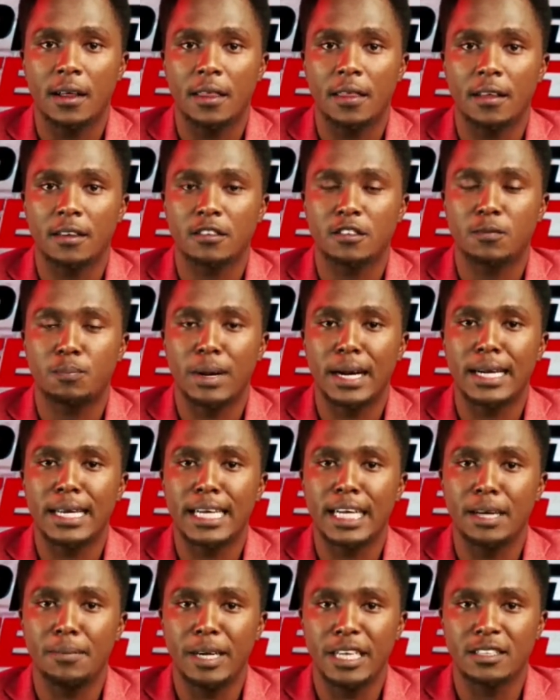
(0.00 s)
the
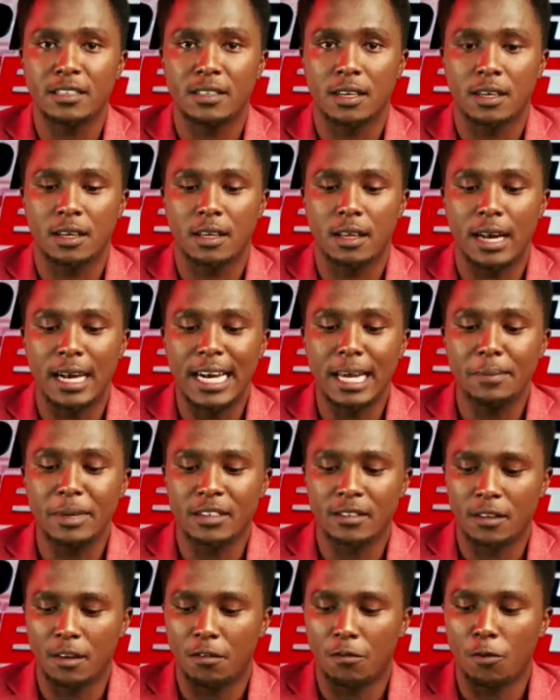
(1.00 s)
spending
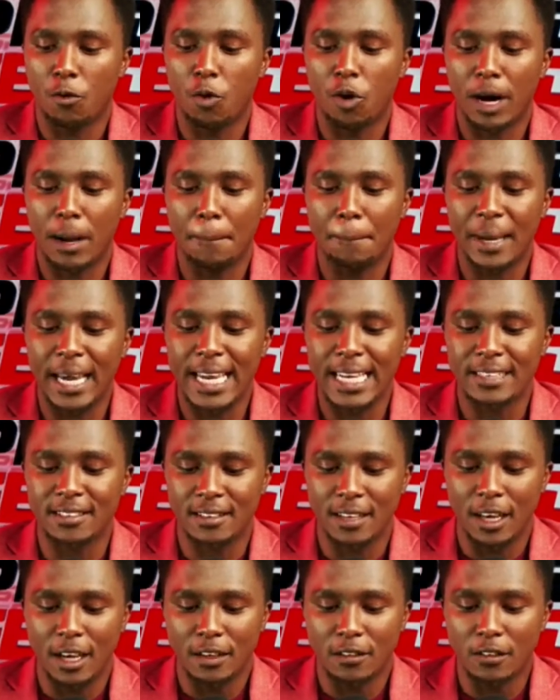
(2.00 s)
limits for
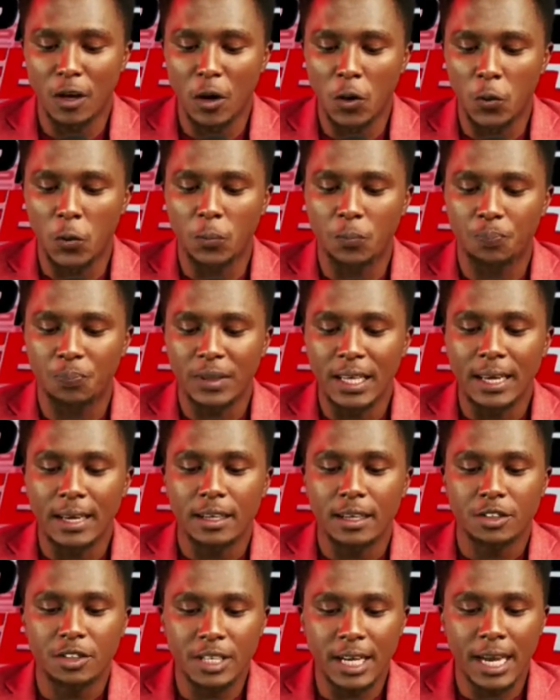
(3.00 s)
campaigns. So
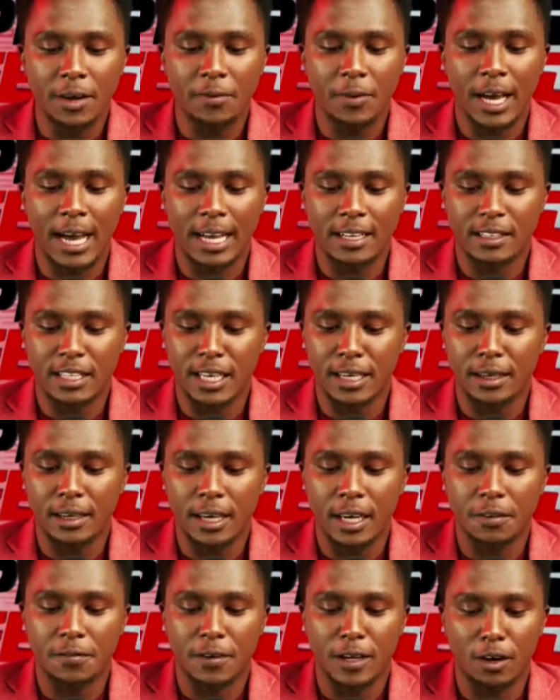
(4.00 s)
today we're asking
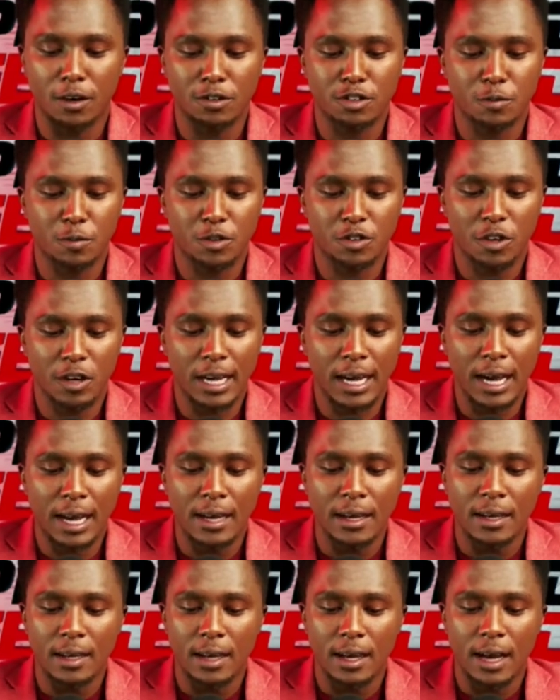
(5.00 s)
if Kalonzo
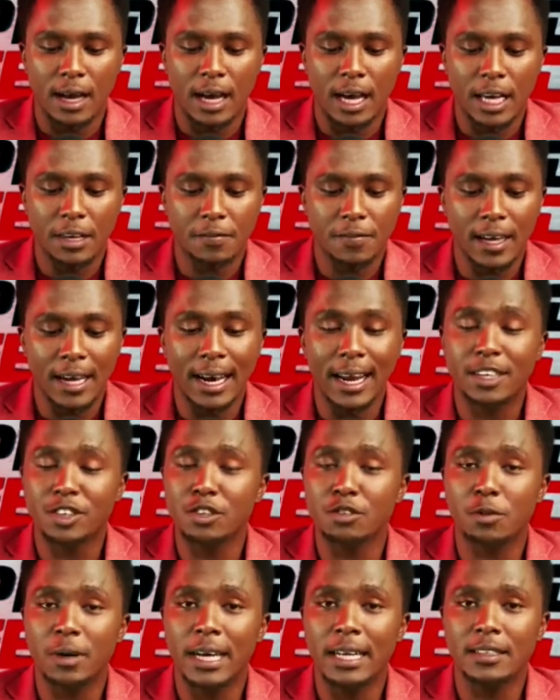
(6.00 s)
Musyoka, if the
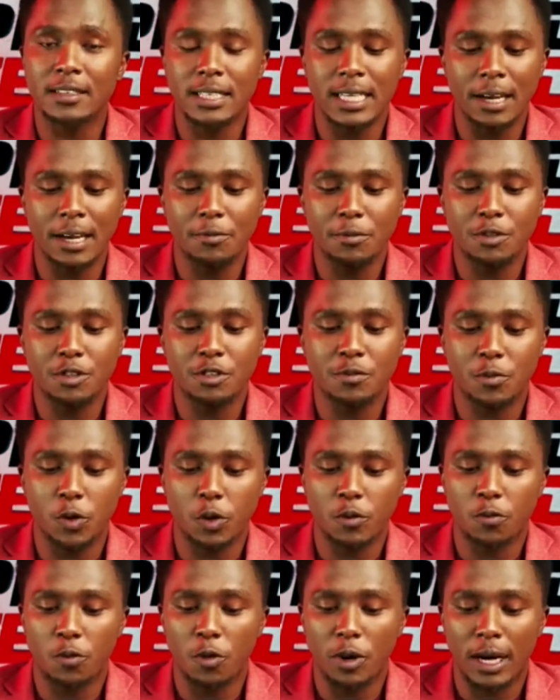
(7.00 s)
elections were held today, would you
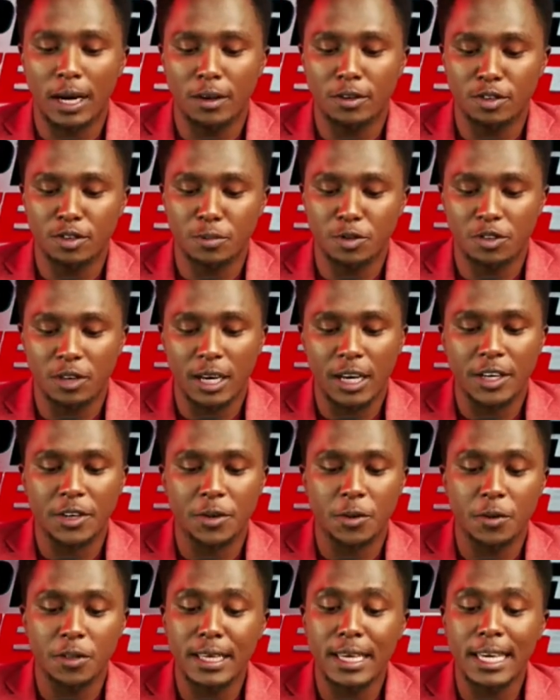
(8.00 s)
vote for Kalonzo Musyoka?
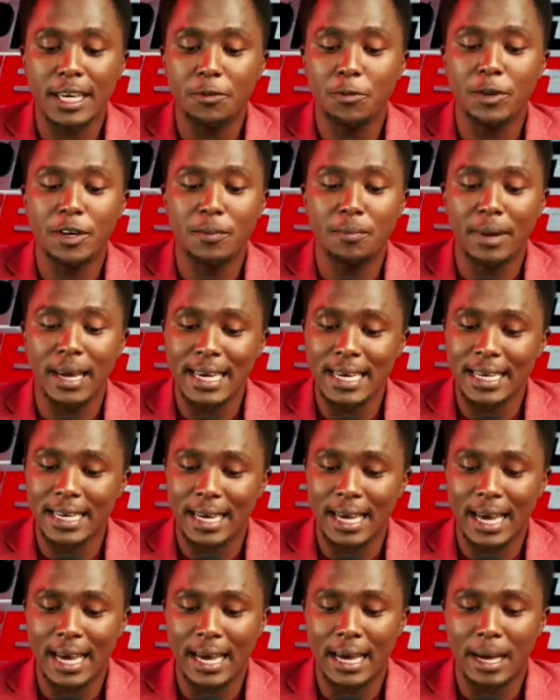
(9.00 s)
Do you think he would
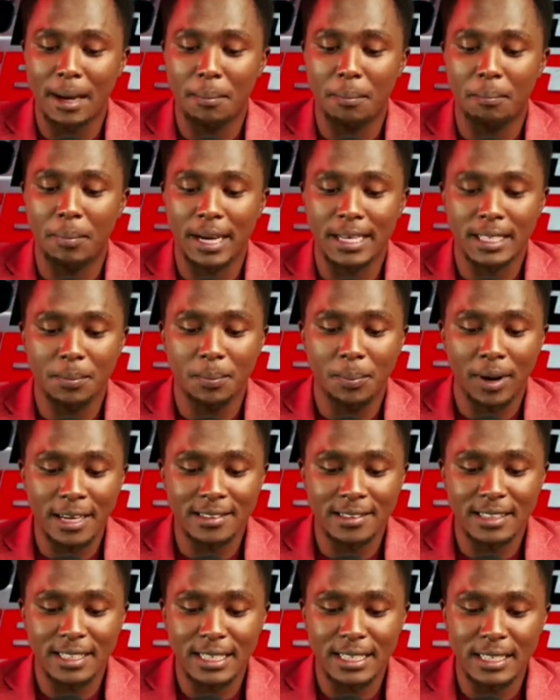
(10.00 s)
make a better
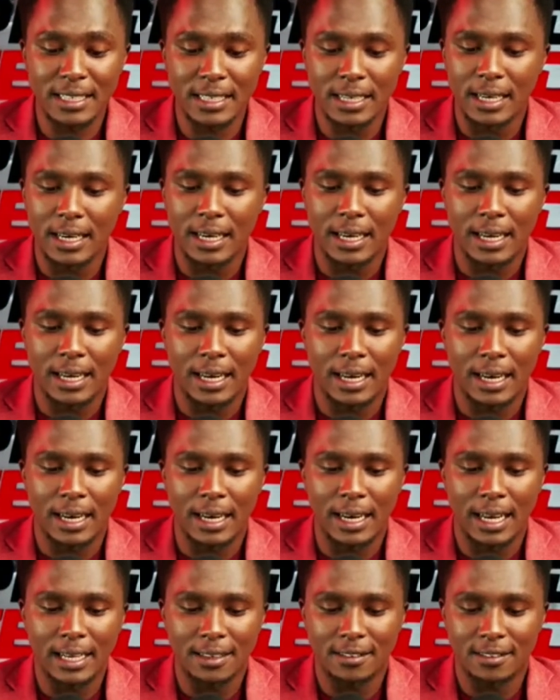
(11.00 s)
president?
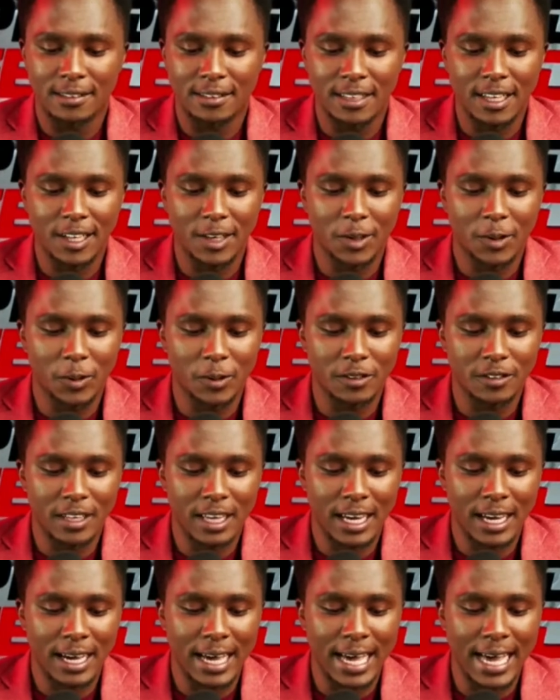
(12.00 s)
Let's see who's
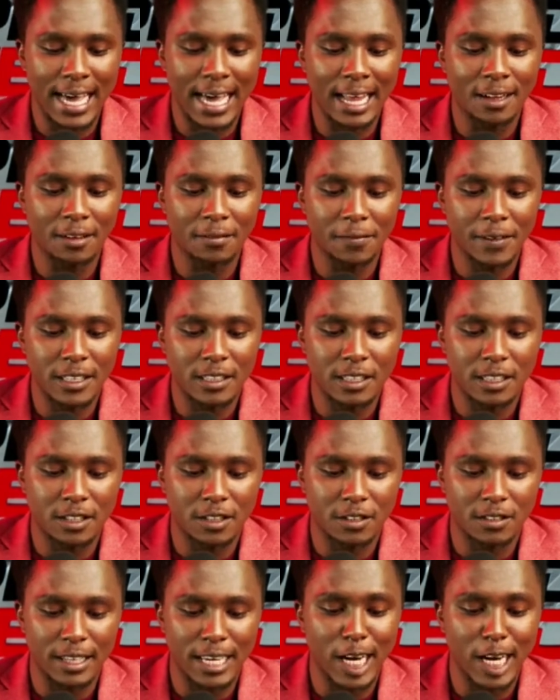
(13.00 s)
here.
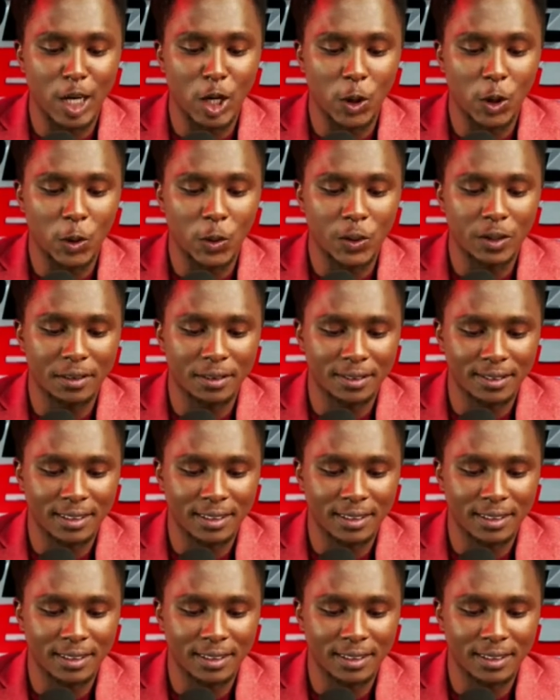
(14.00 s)
Elvis, you're saying no.